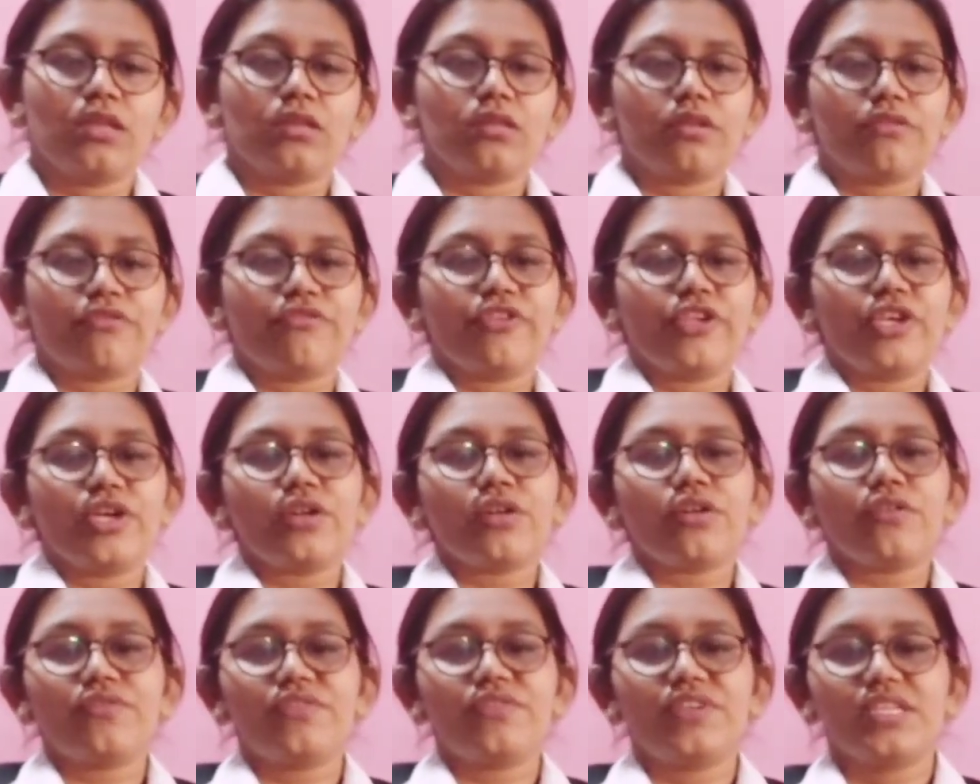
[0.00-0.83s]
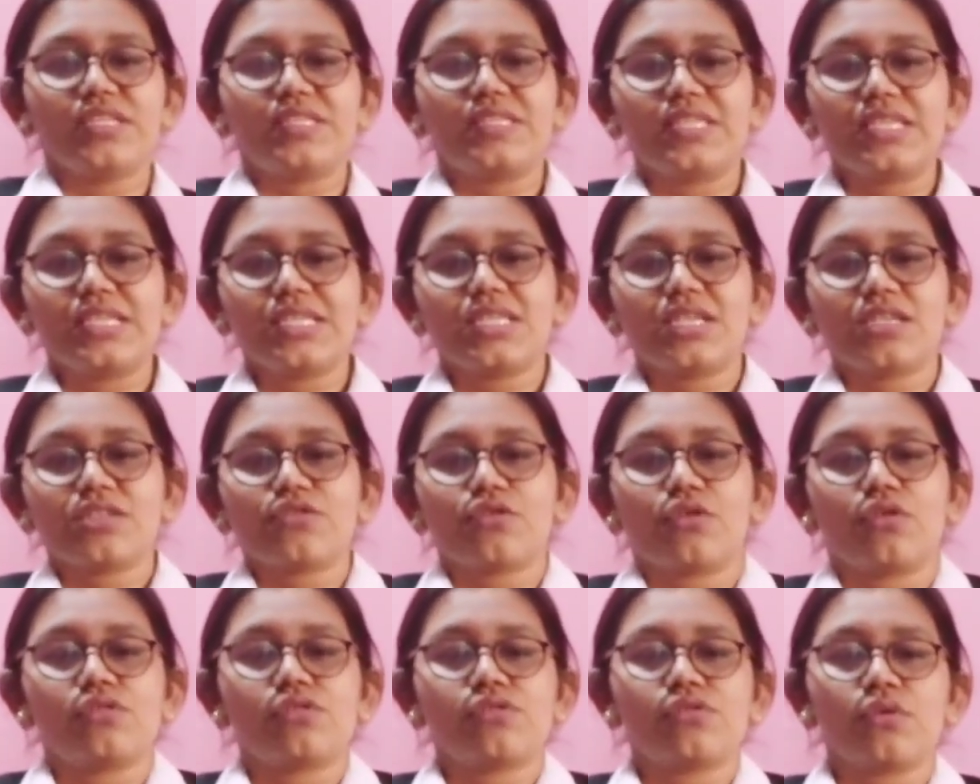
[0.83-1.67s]
The fear of disease has
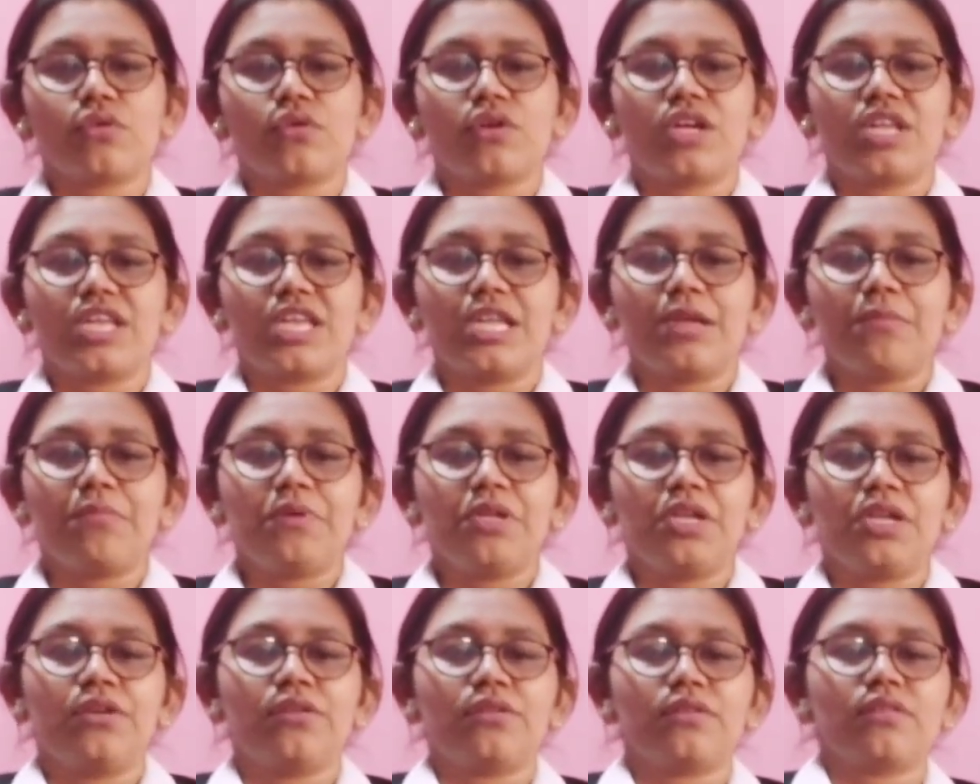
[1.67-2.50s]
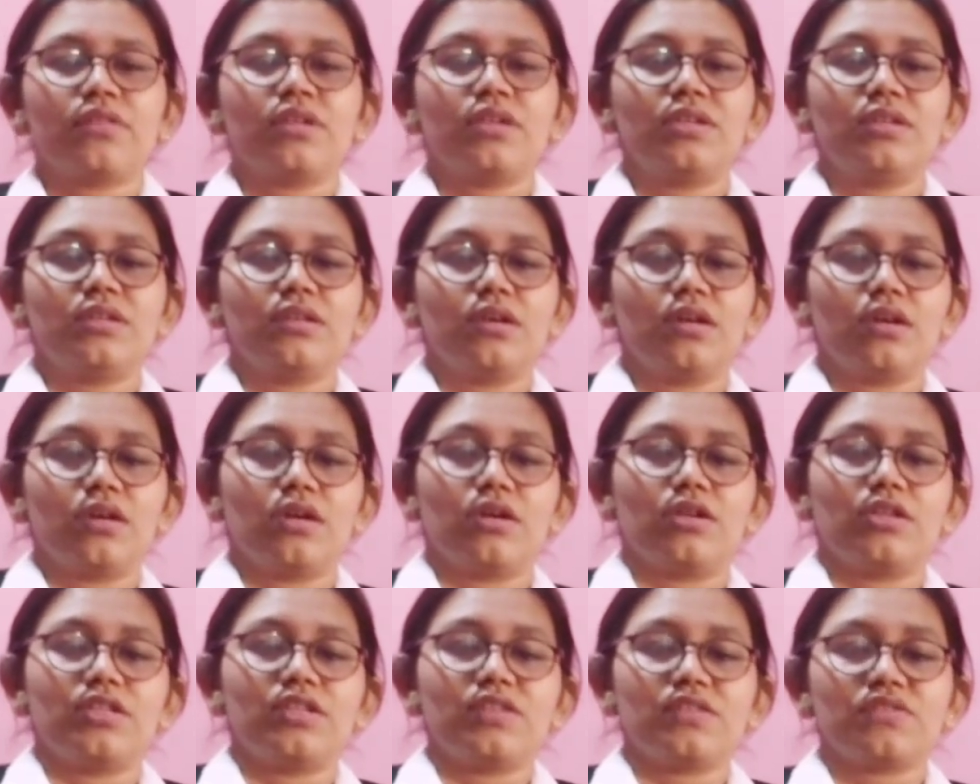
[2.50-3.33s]
also creeped into the
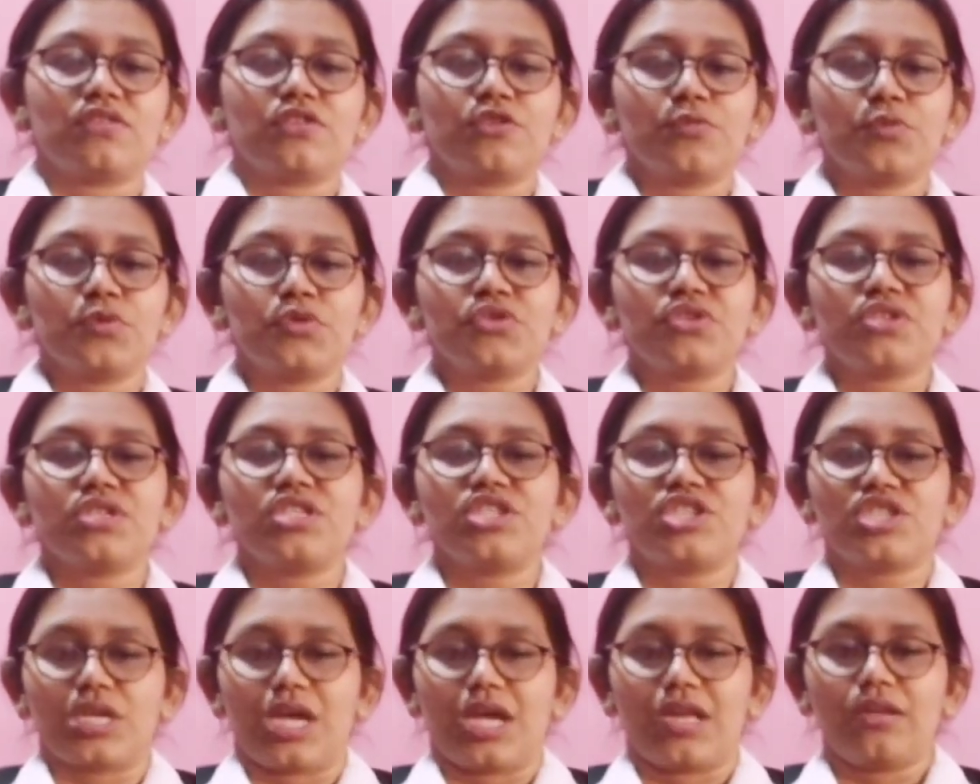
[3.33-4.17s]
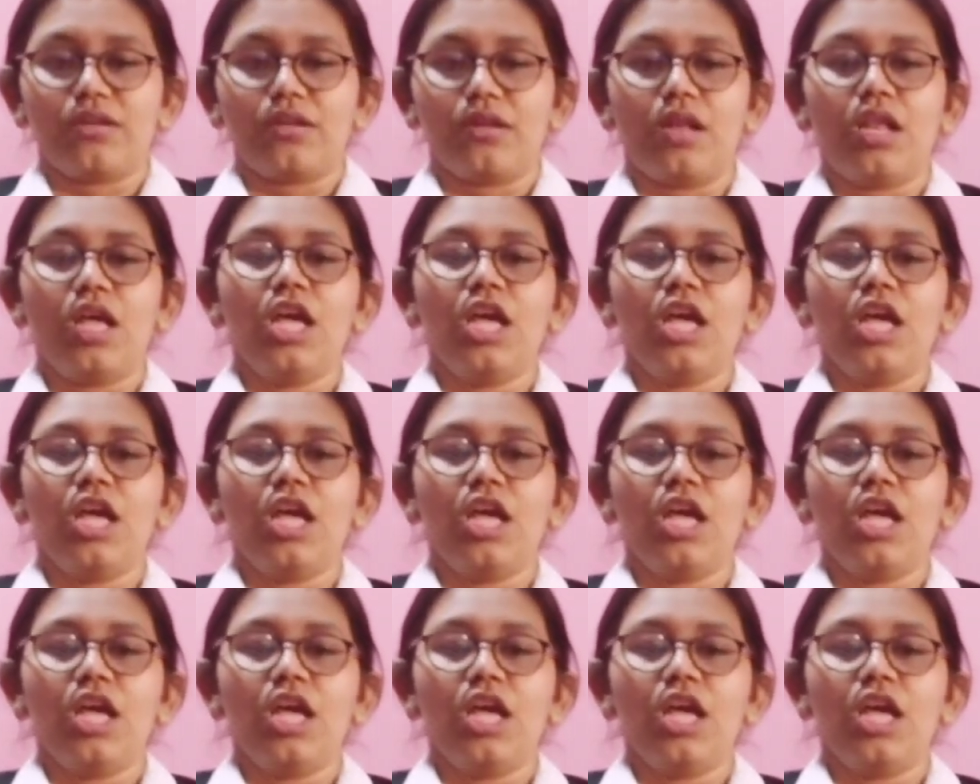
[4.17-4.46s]
distribution channel,